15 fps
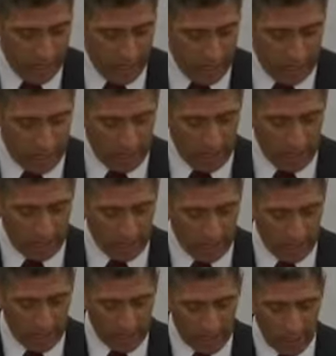Okay?
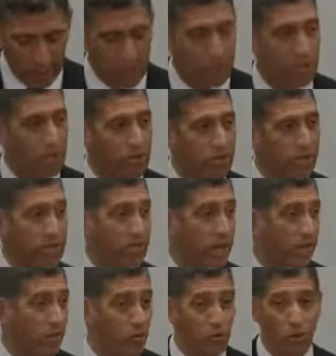And it's also, it's
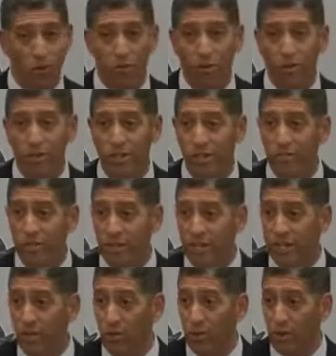time to roll up our sleeves and
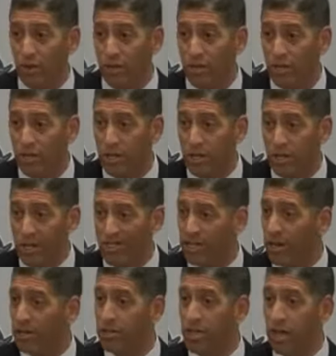get to work. That's
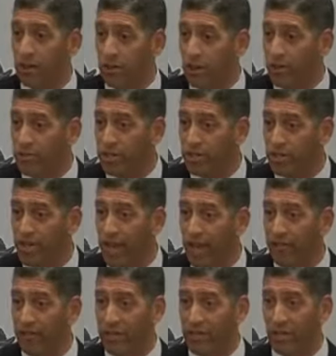our entire coaching
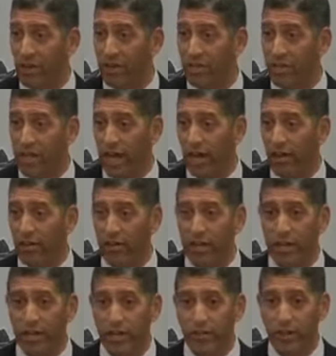staff. That's our entire
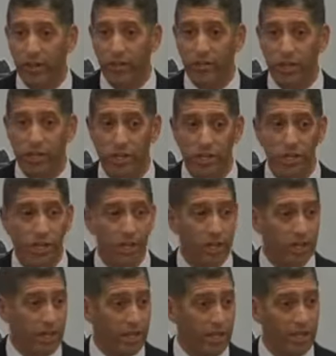athletic administration
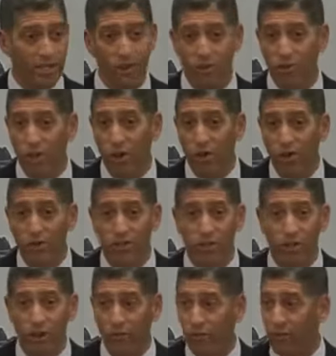and that's our donors
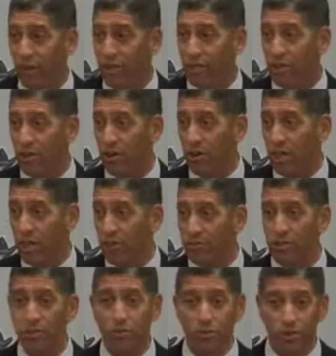and our friends and our
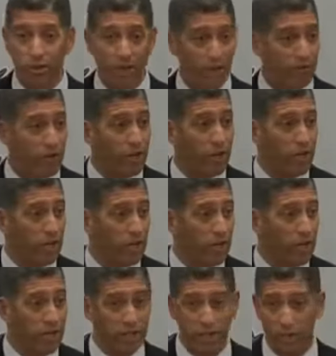alums. We're never going to do
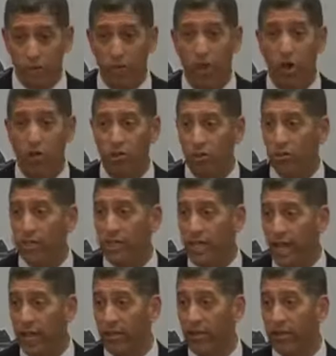it unless we all do it
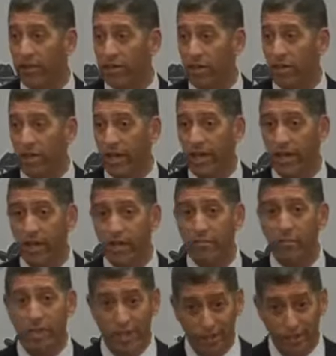together. Okay?
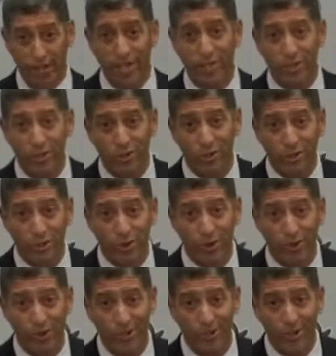But Gil, that is a true
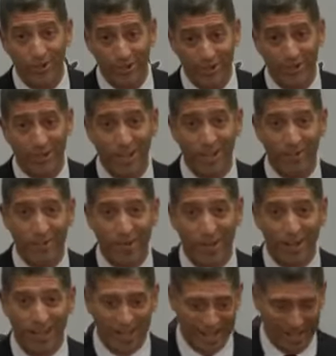story. You can, you can tell everybody
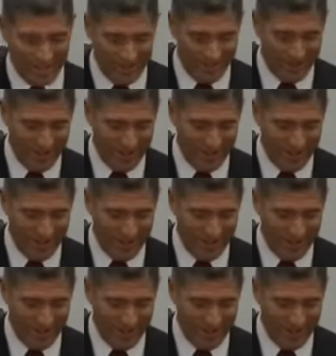that later.